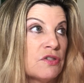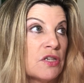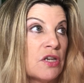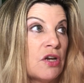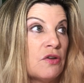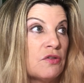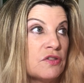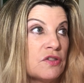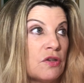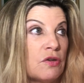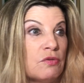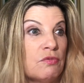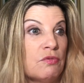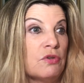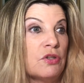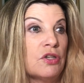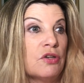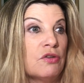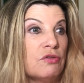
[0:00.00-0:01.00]
ago. So,
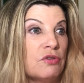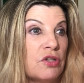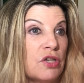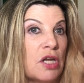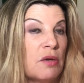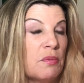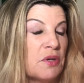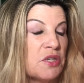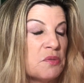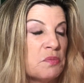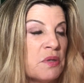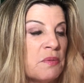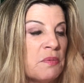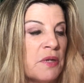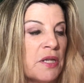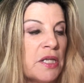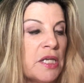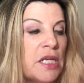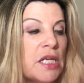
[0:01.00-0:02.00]
you get a bunch of
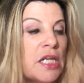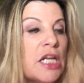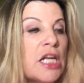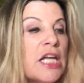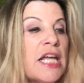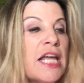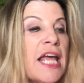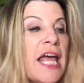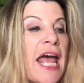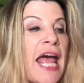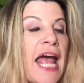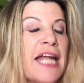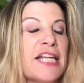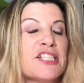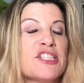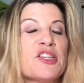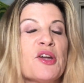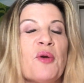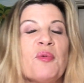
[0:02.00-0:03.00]
people in it.
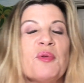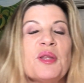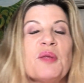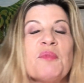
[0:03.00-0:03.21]
And so when